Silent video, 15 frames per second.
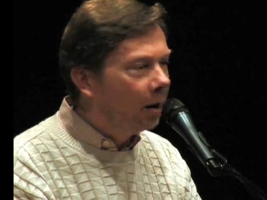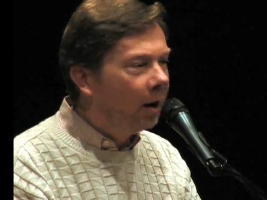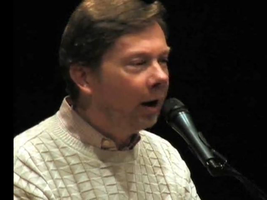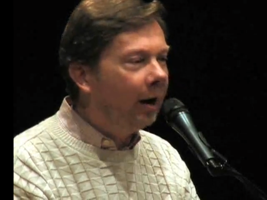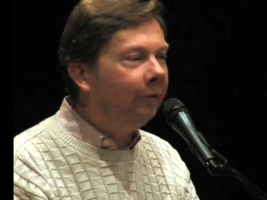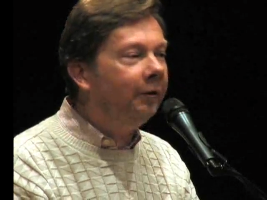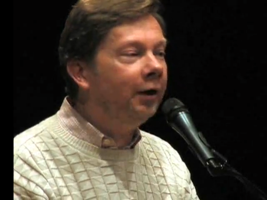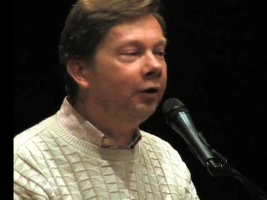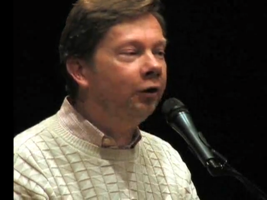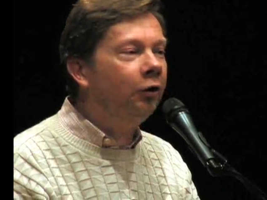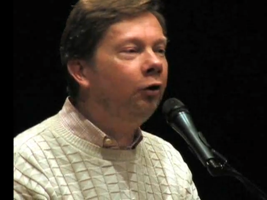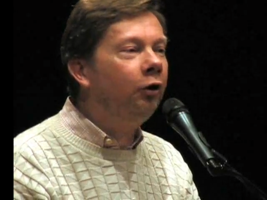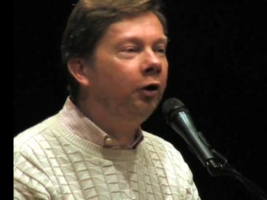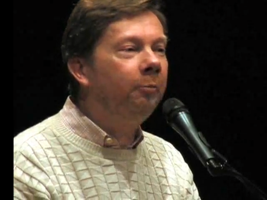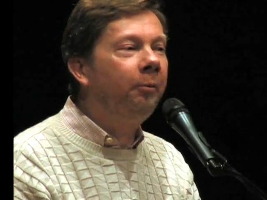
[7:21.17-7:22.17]
Every
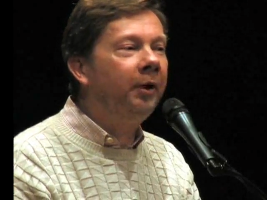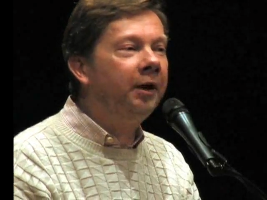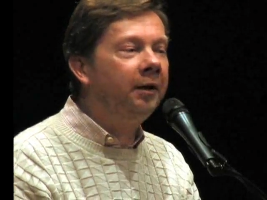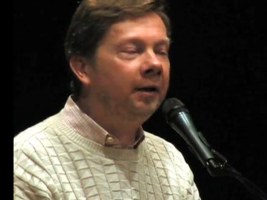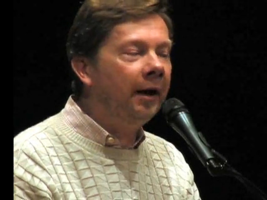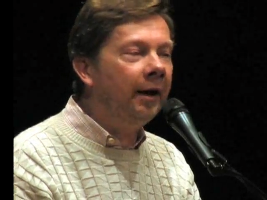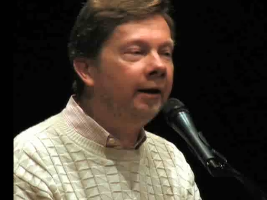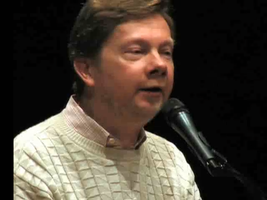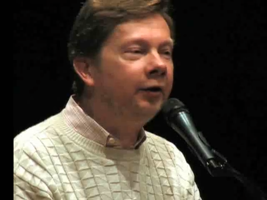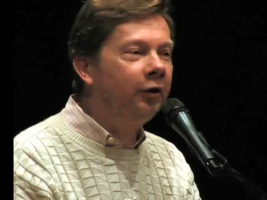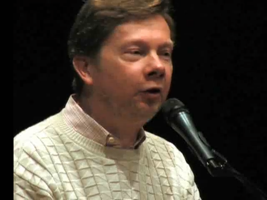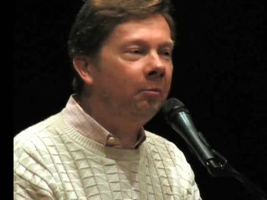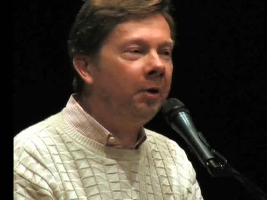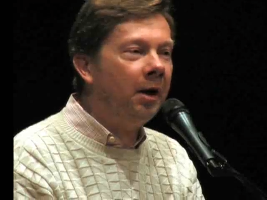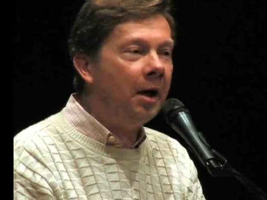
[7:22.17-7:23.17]
thought pretends
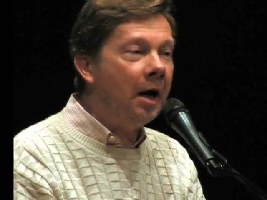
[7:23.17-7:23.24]
to be